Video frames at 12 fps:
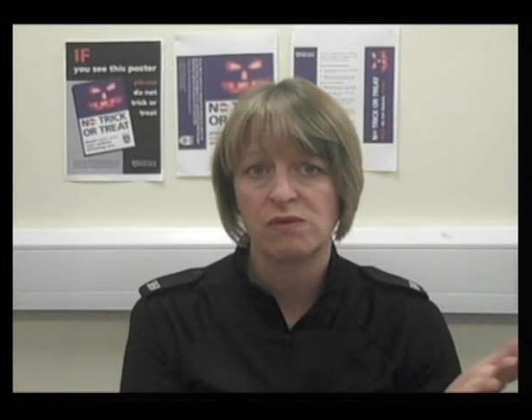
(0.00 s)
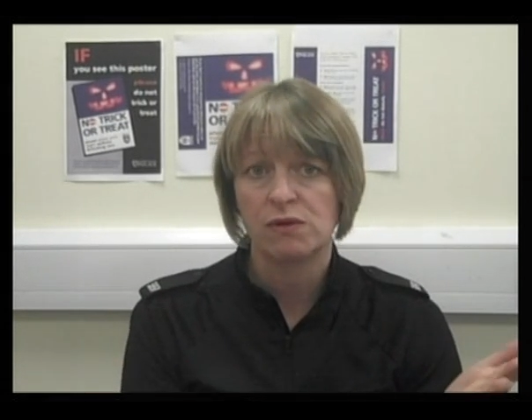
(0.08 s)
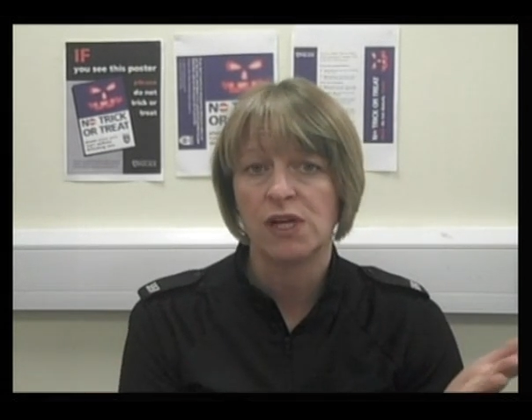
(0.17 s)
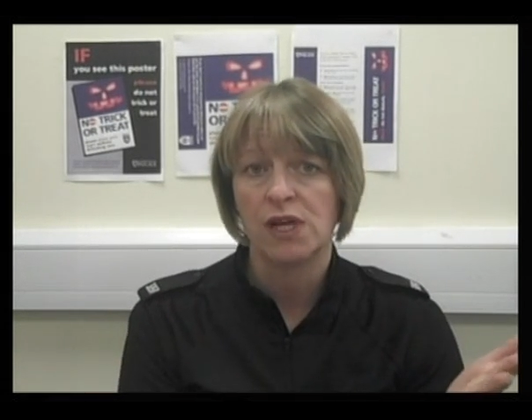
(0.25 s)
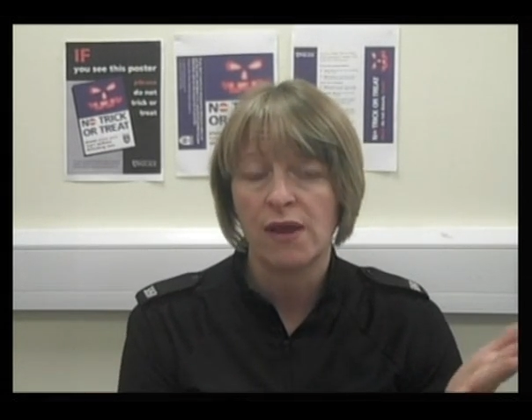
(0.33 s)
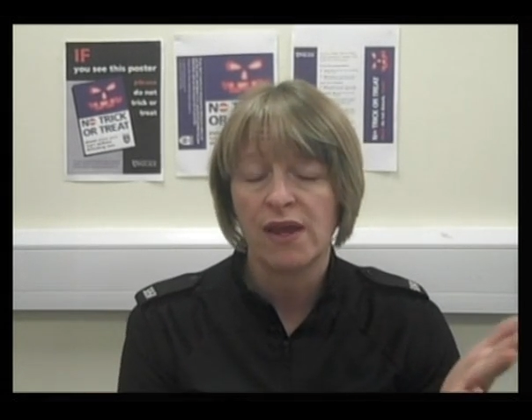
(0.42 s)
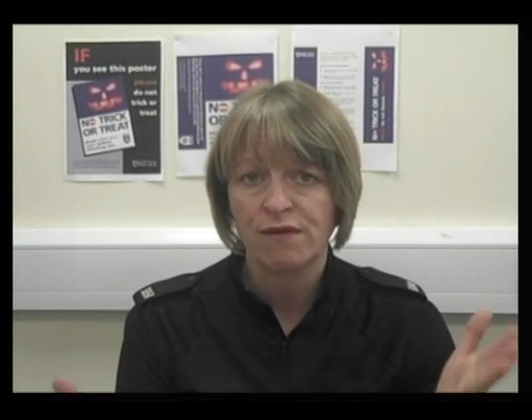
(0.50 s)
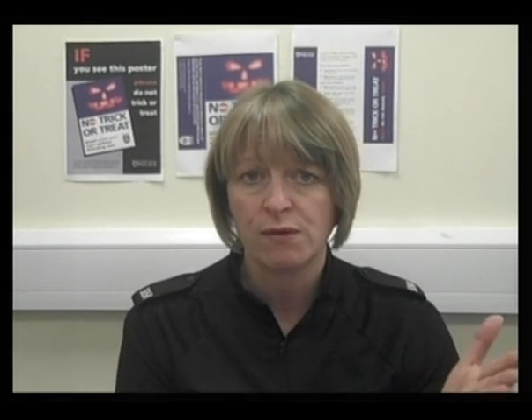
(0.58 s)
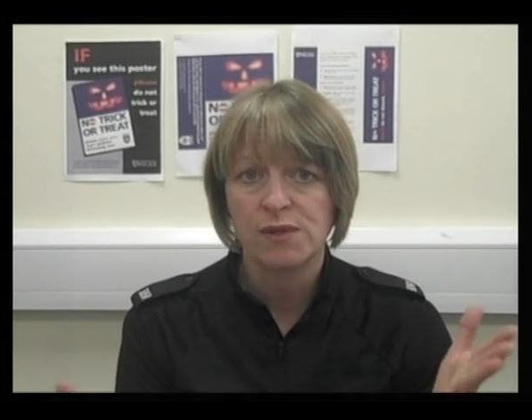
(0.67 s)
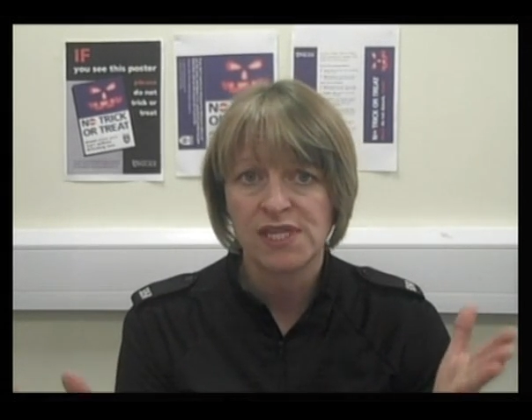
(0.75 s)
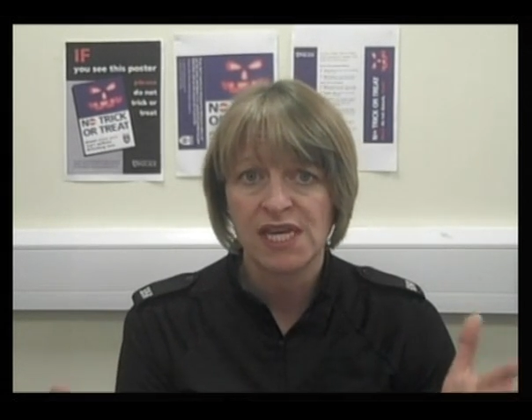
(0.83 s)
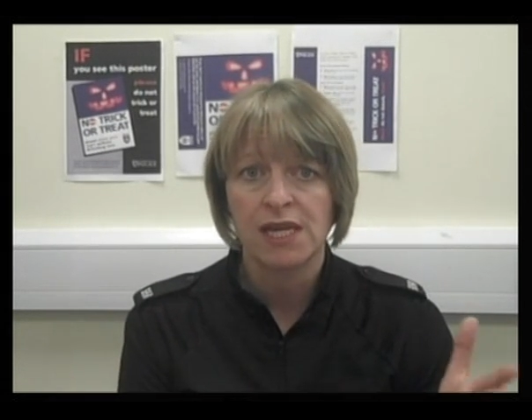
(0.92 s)
you know if
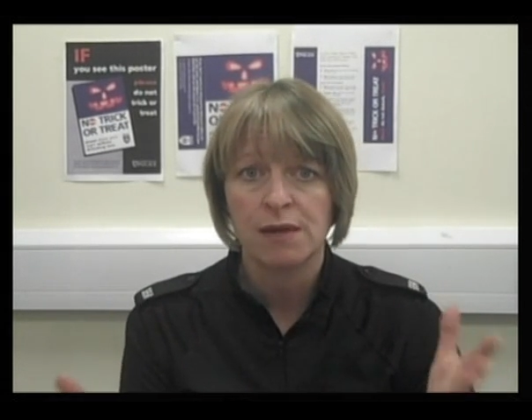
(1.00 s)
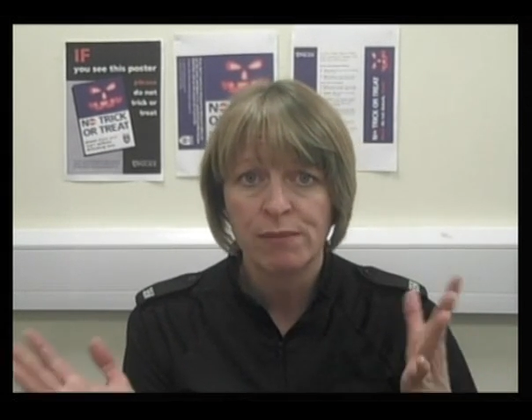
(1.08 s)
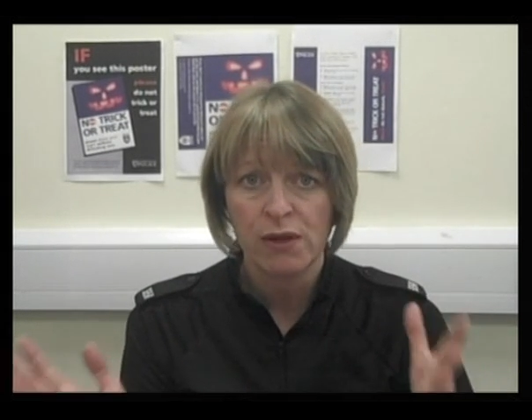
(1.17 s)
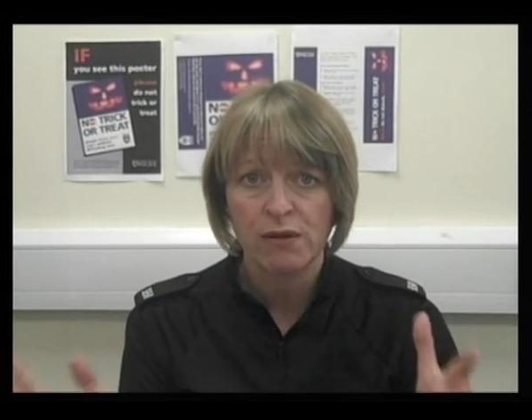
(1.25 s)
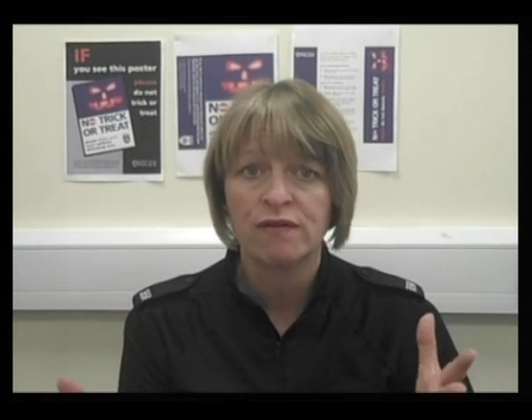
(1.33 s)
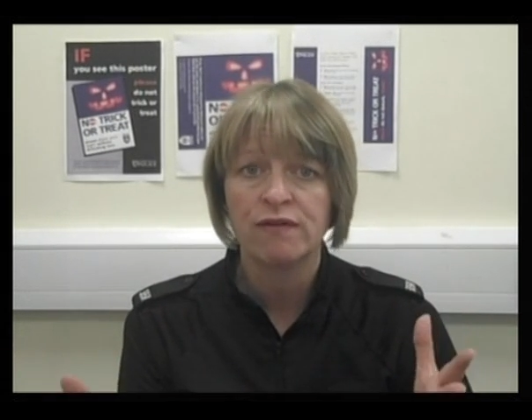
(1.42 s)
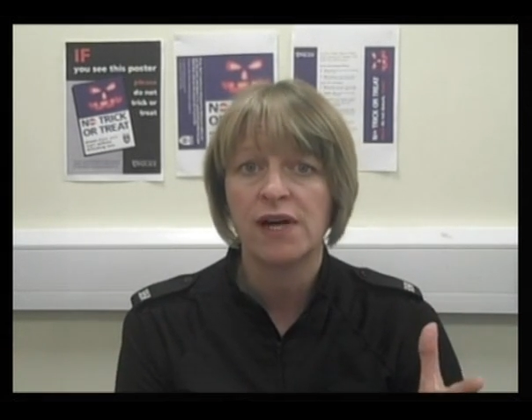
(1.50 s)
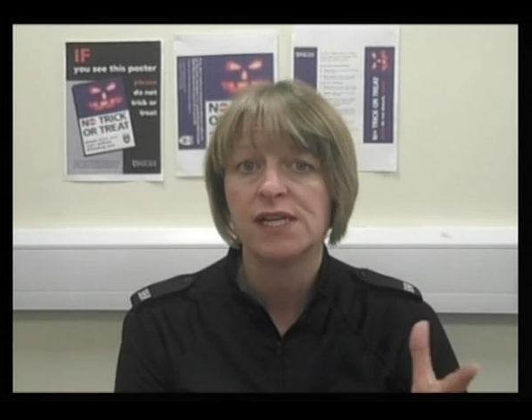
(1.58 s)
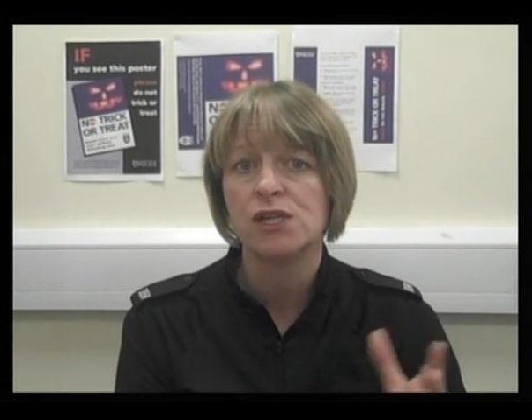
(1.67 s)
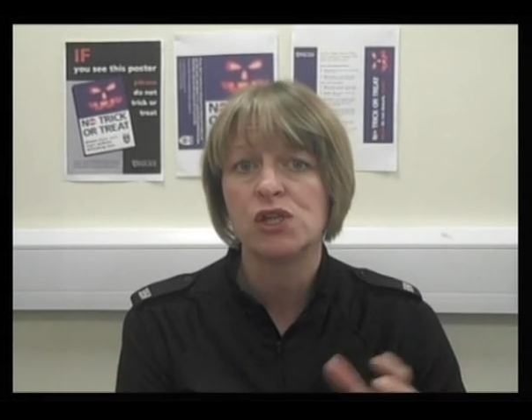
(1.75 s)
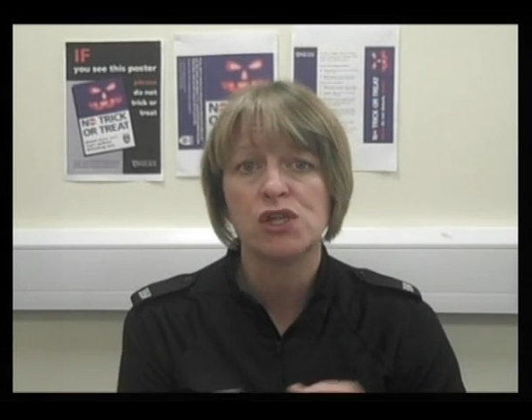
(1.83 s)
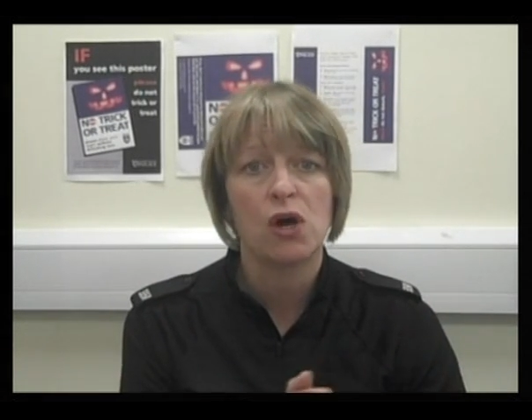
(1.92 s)
it was in a bona
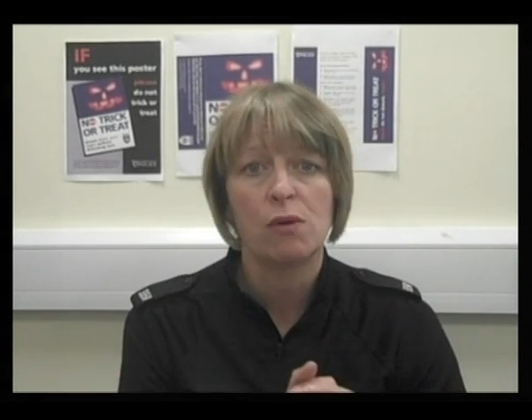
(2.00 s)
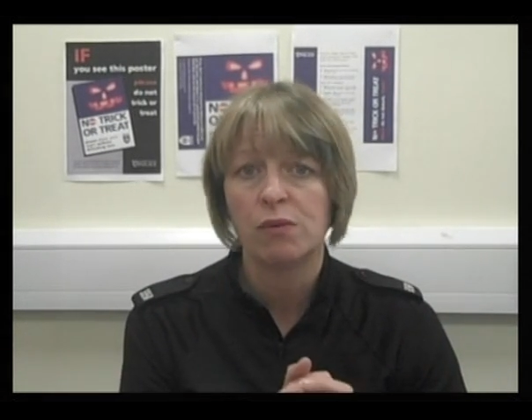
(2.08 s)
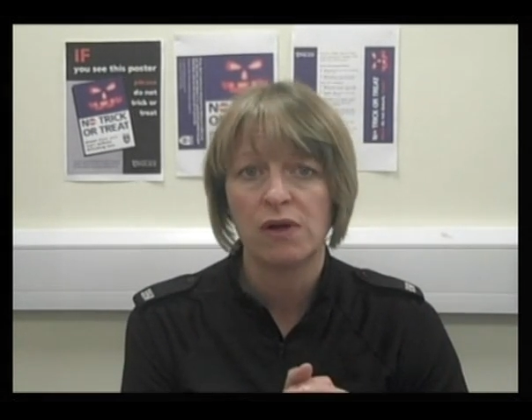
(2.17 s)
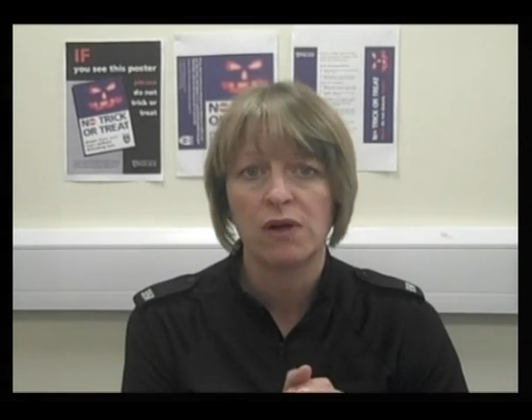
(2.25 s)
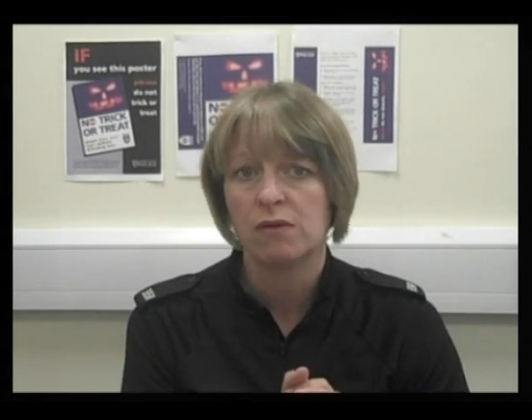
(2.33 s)
fide shop